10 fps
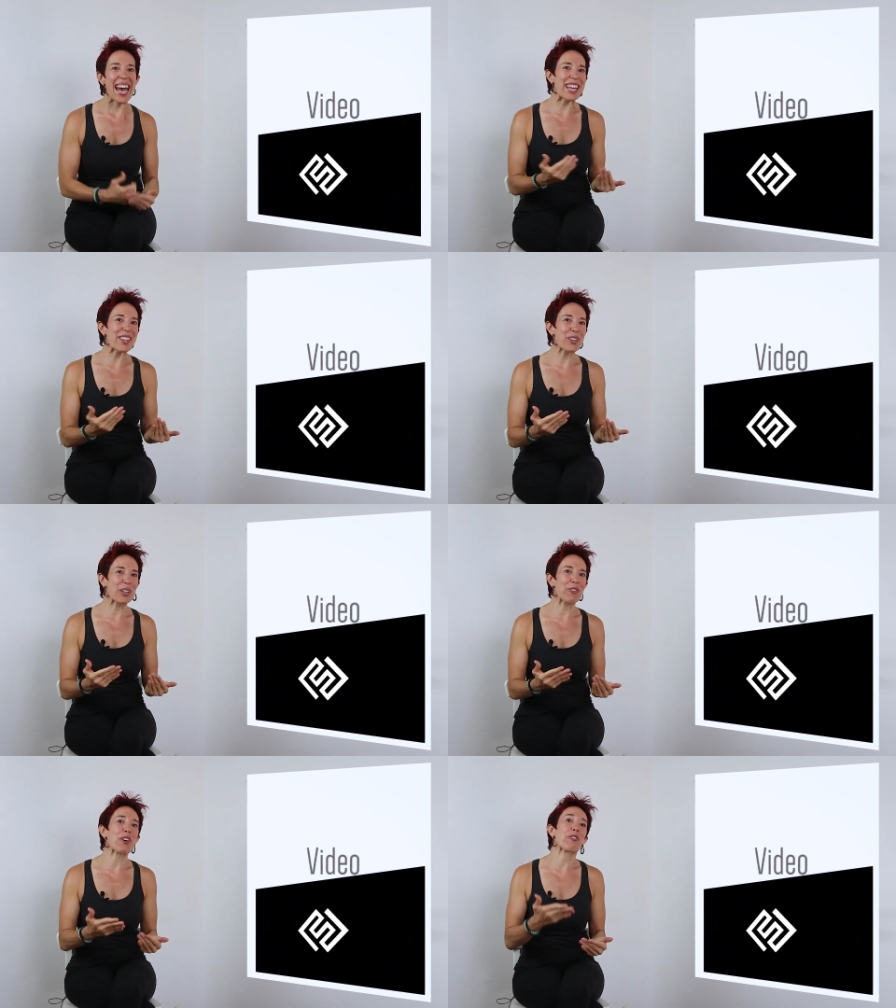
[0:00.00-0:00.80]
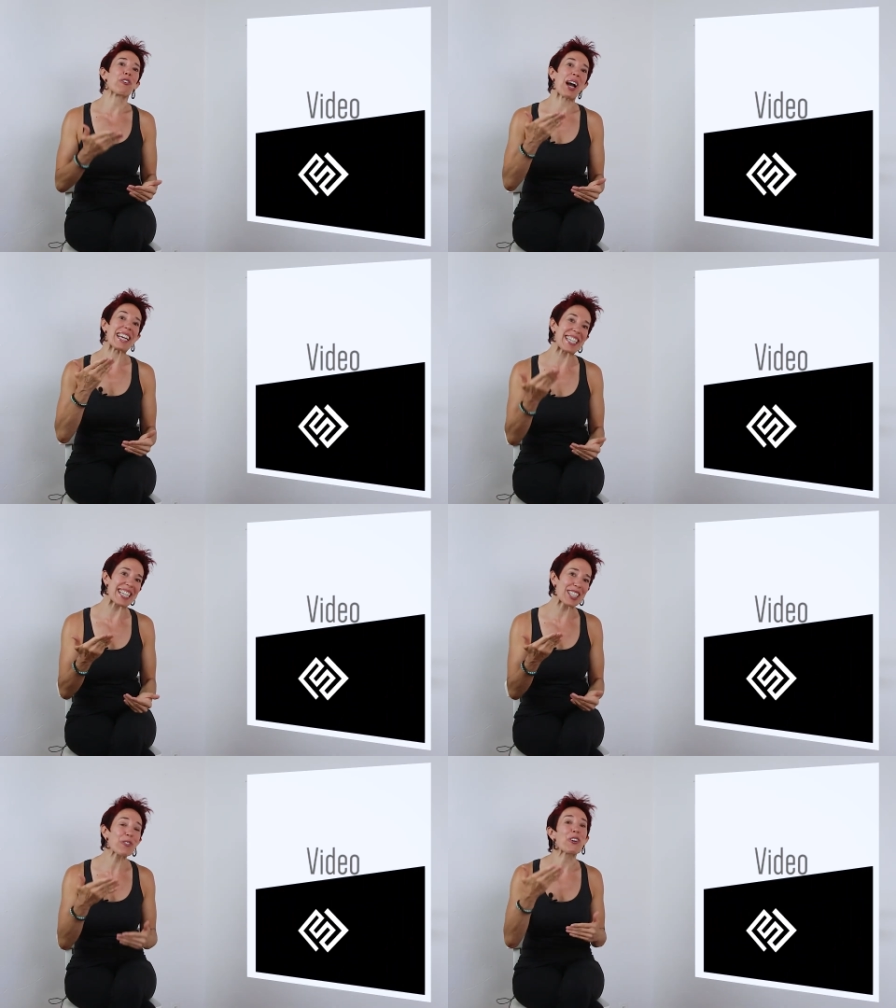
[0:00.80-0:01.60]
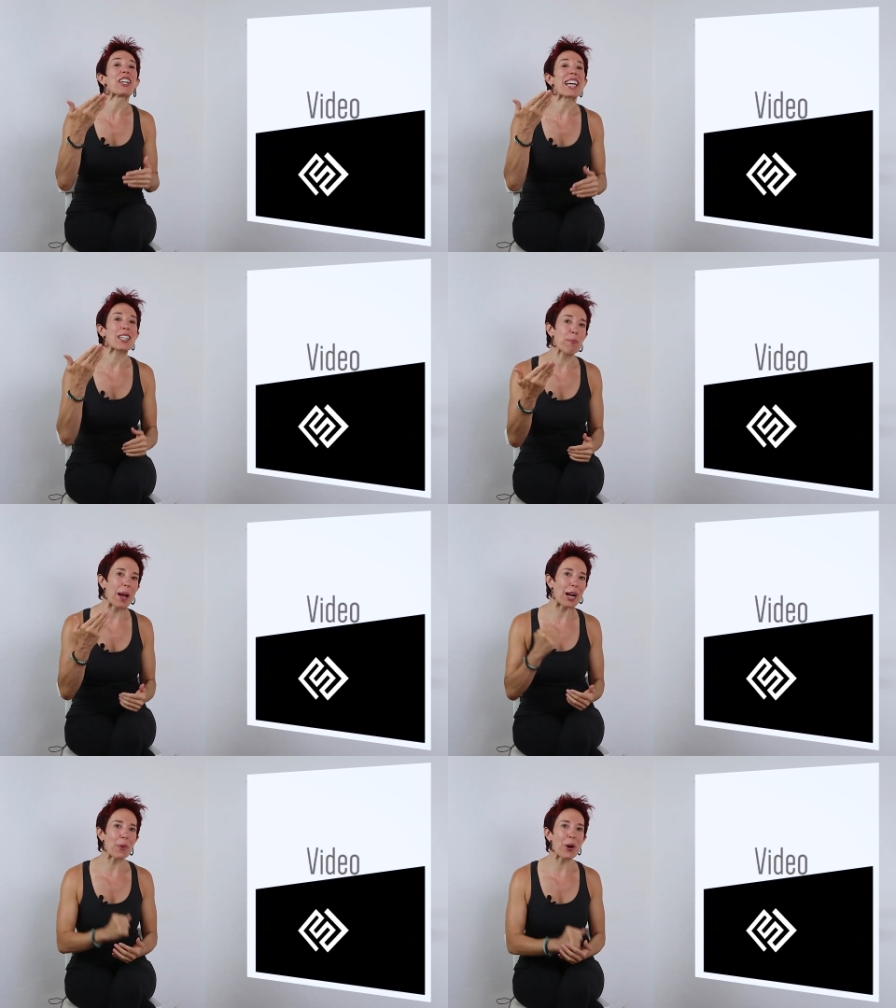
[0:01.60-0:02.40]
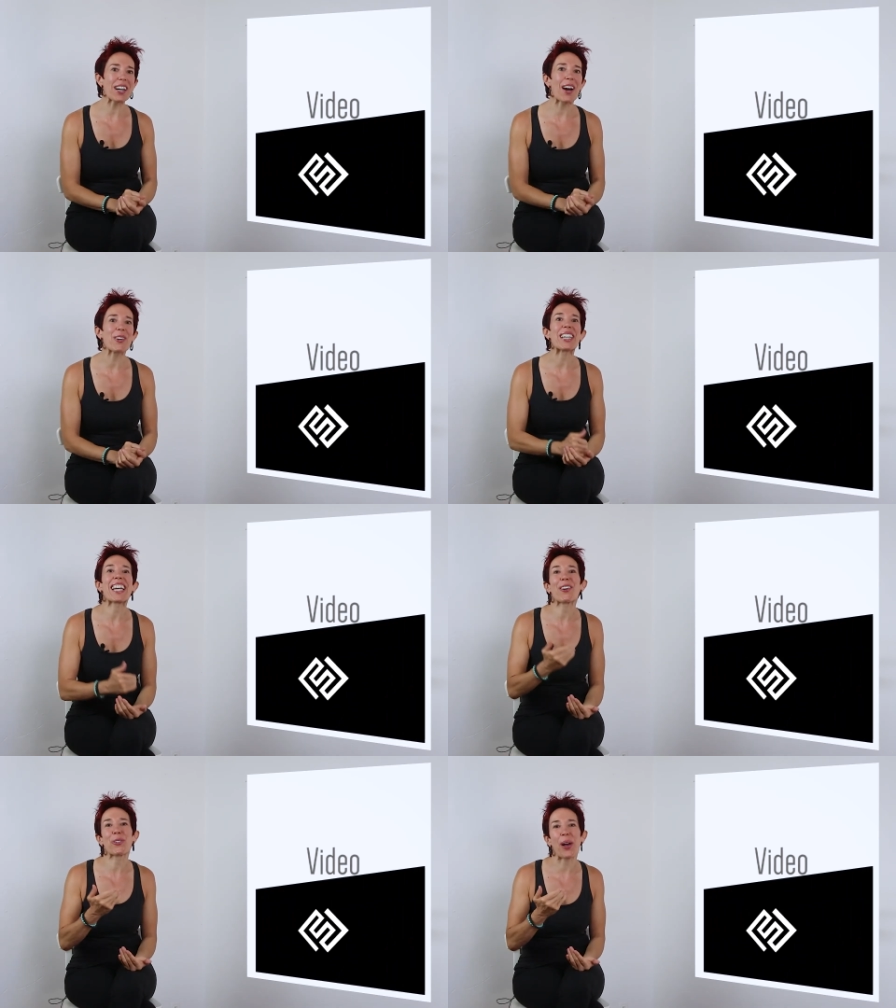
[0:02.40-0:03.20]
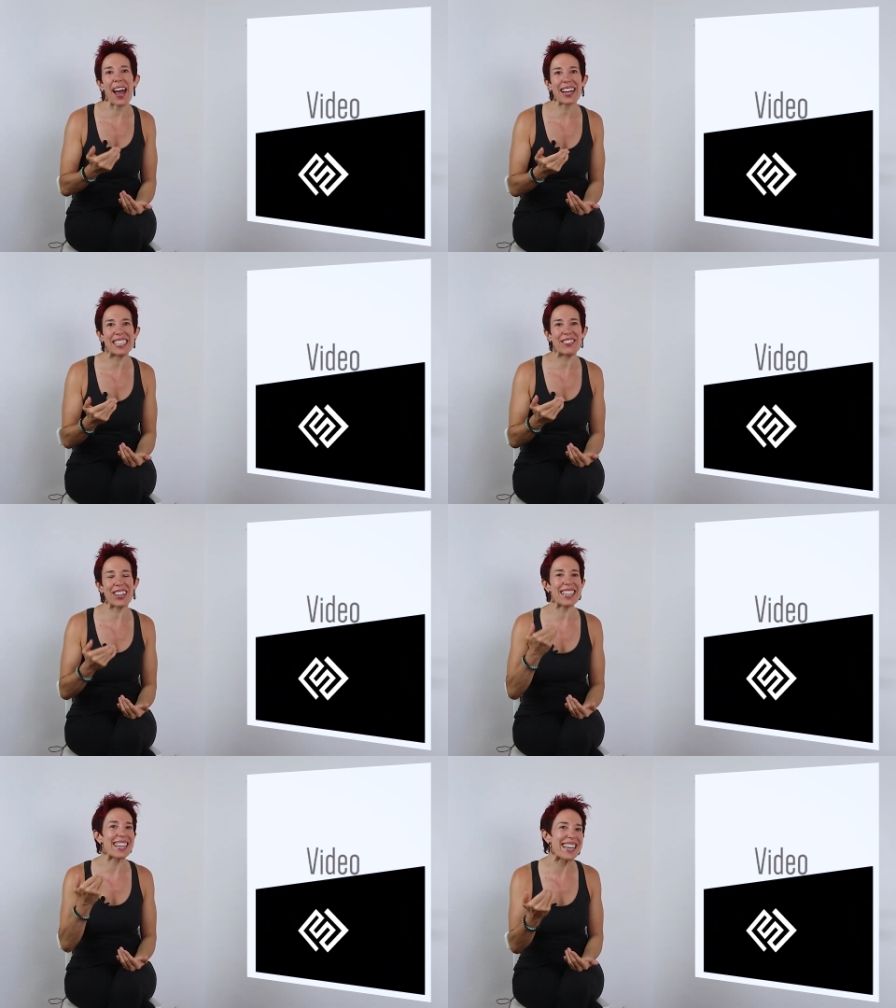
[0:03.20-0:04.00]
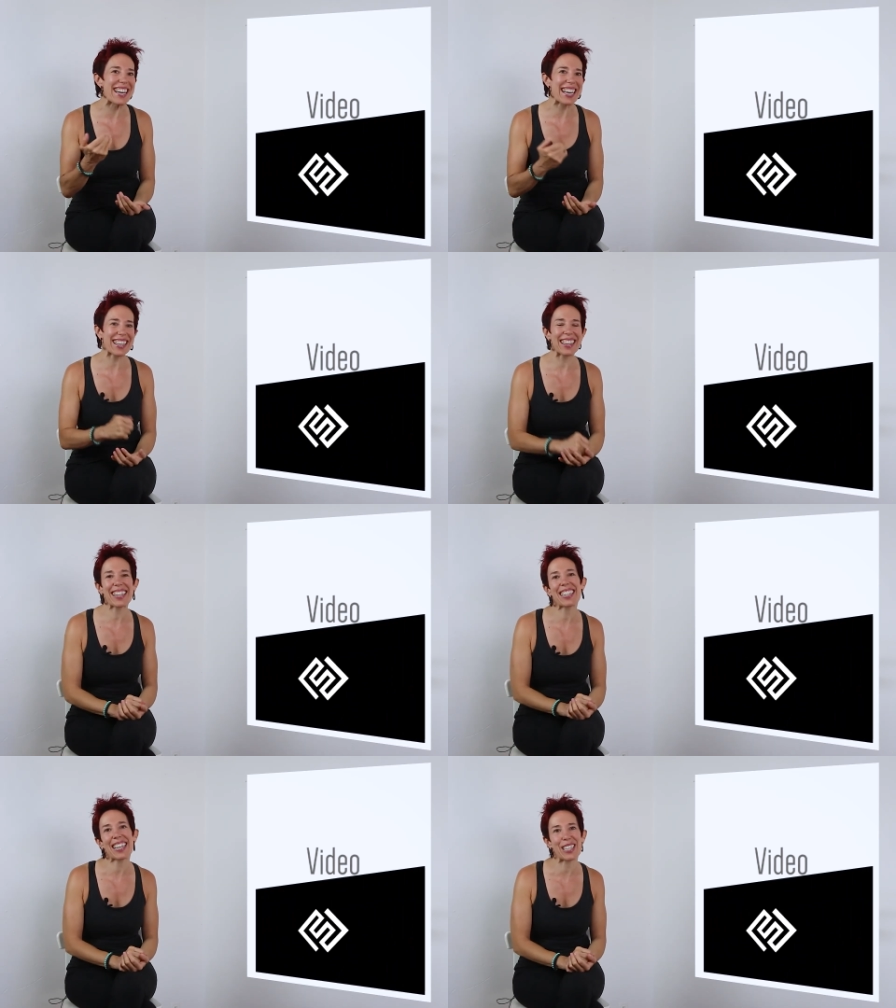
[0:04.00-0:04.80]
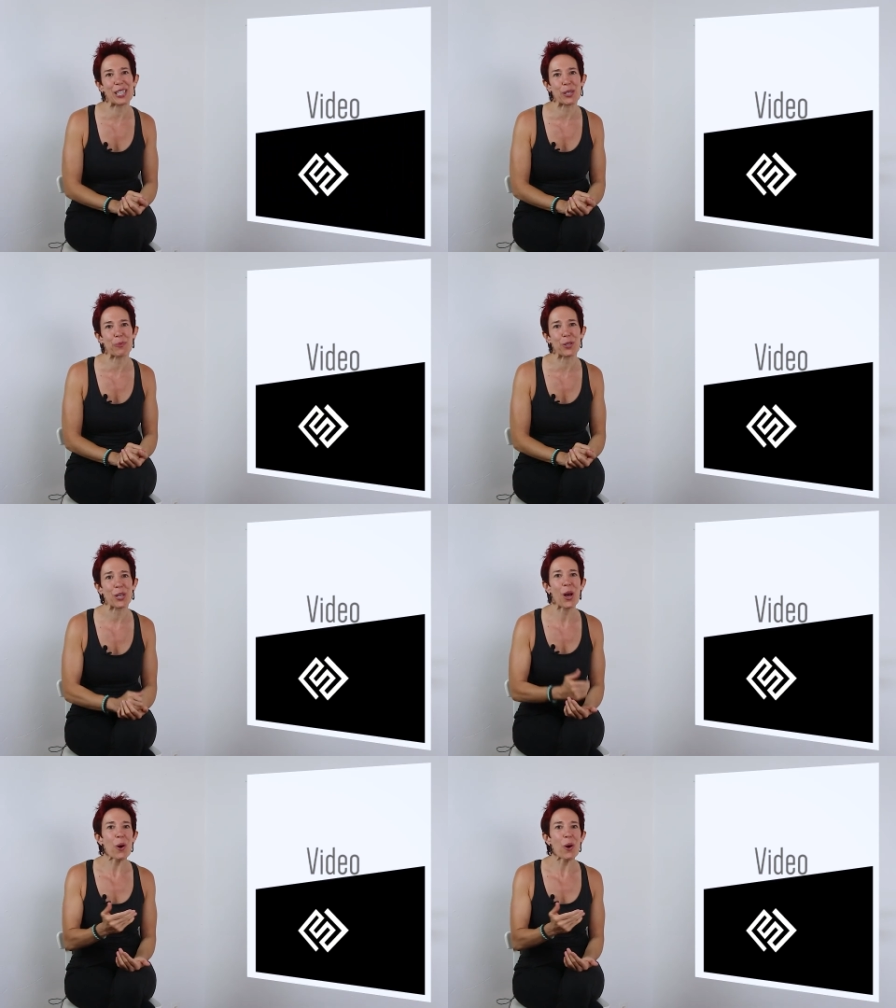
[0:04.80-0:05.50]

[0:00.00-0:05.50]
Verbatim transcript: and to give you a few ideas for your next back workout and how to activate and lengthen the latissimus,